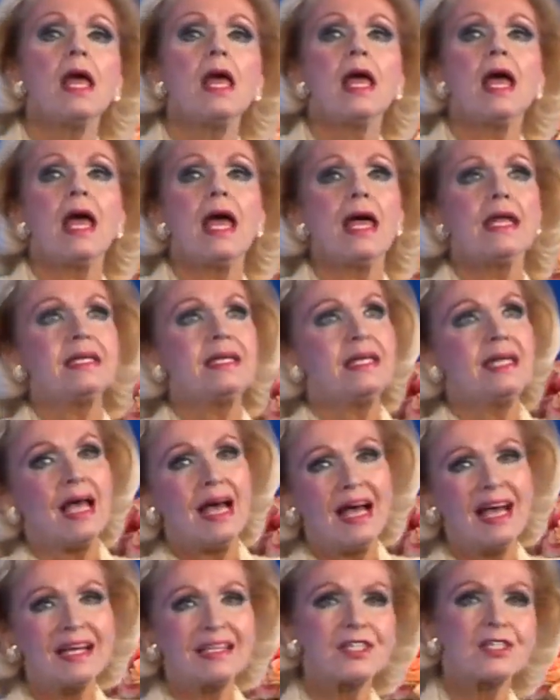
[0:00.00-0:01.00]
and
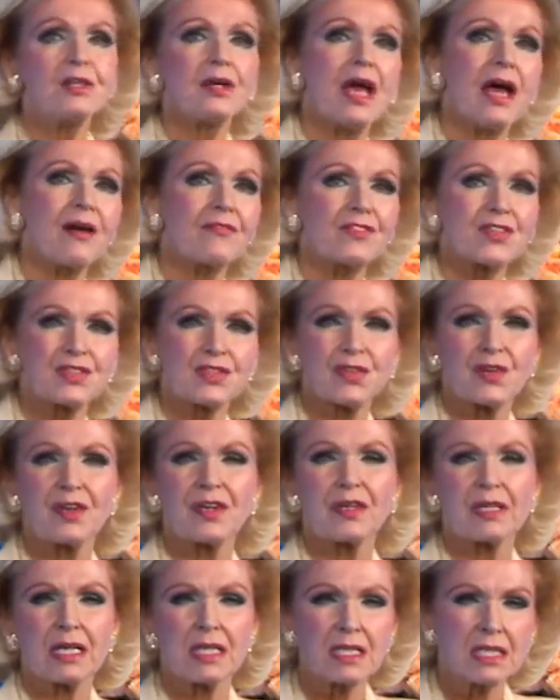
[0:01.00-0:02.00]
yet you have to sort
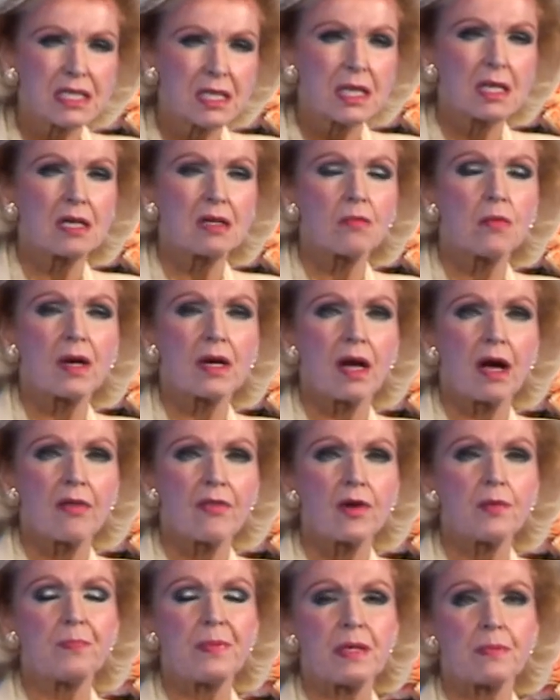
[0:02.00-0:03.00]
of consider what
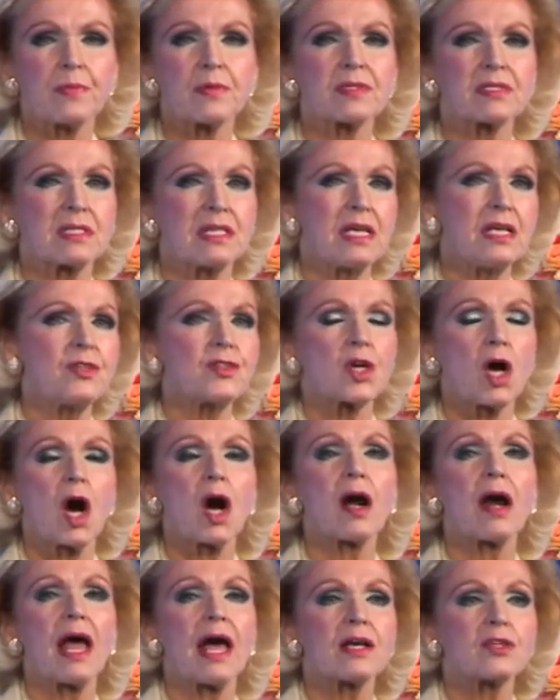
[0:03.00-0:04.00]
other people's needs
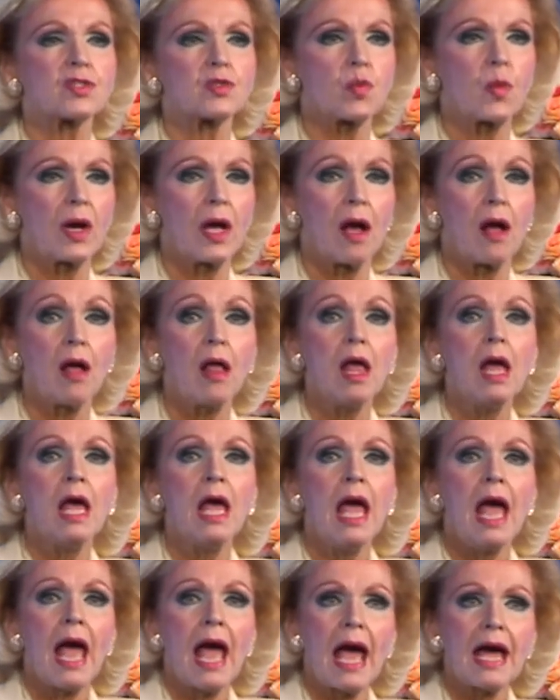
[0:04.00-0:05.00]
are as well.
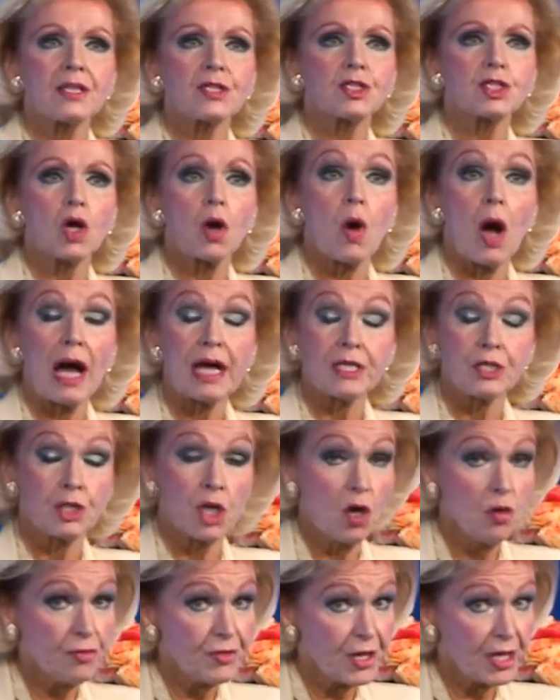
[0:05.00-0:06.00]
And so I
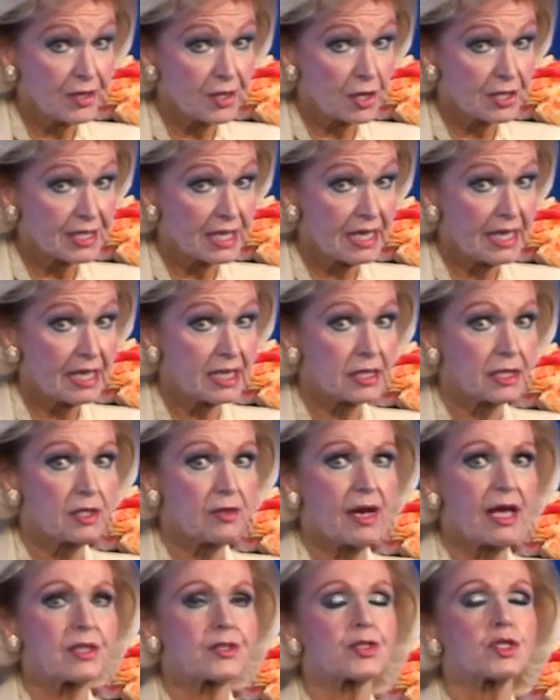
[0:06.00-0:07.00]
don't think there's any clear
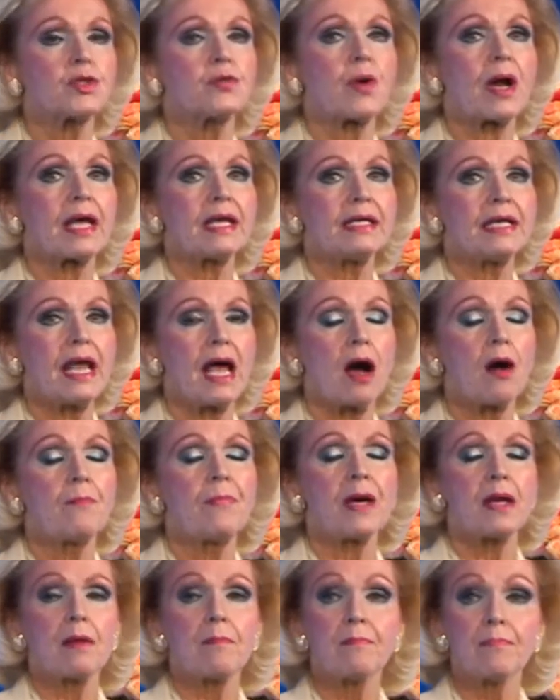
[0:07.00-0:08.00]
answer right now,
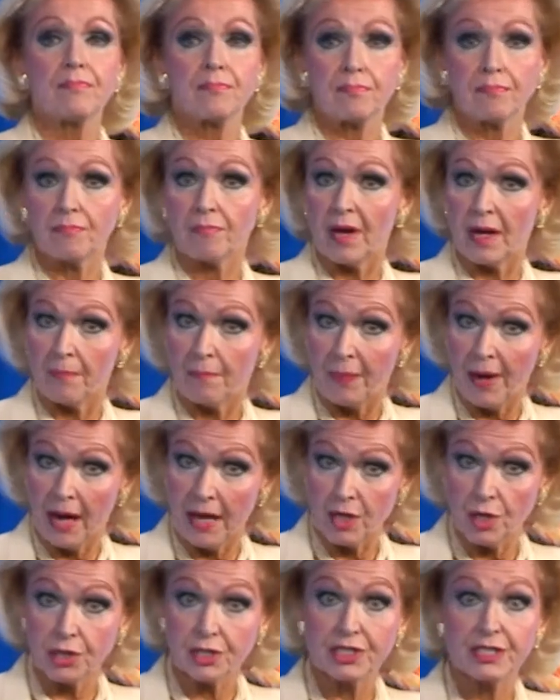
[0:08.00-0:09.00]
but but by
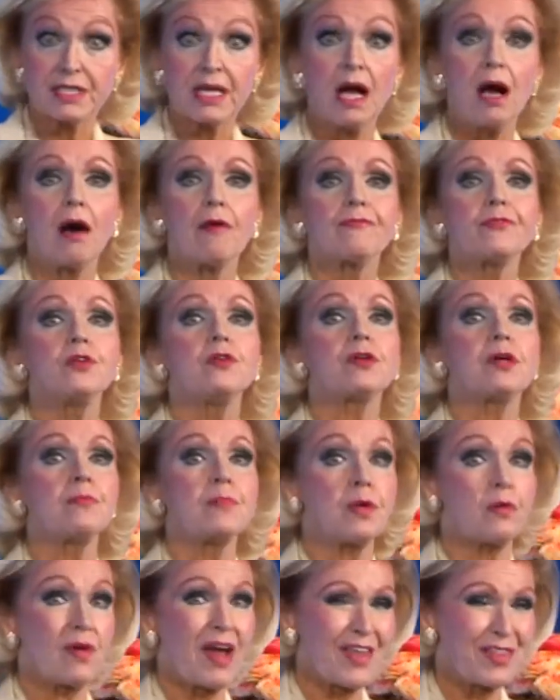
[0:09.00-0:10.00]
yourself, you can
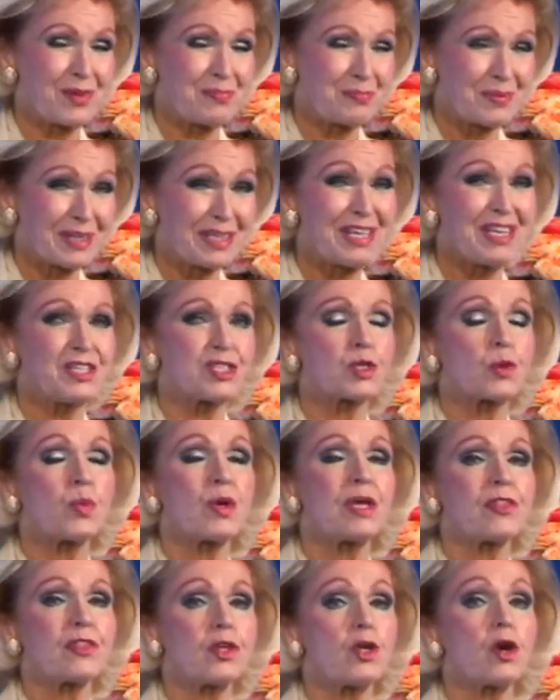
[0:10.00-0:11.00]
be rather pleased
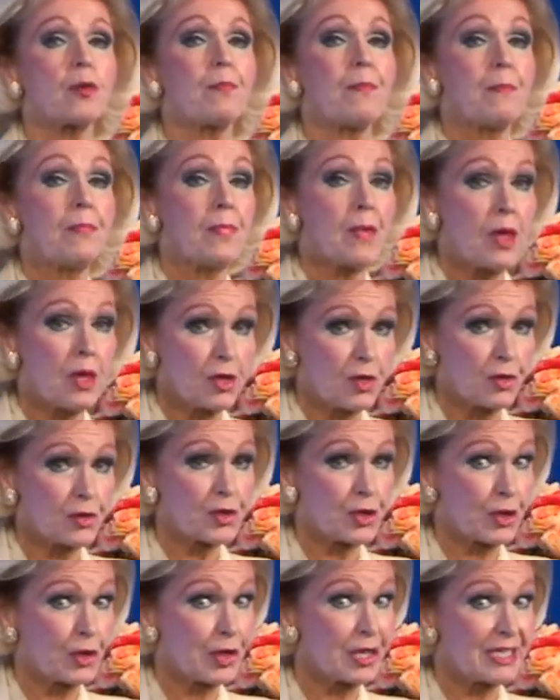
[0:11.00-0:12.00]
with your, your
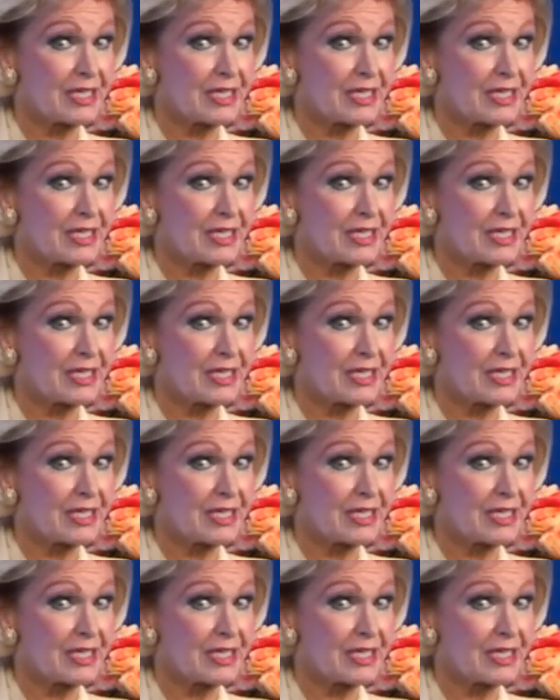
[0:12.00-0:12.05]
current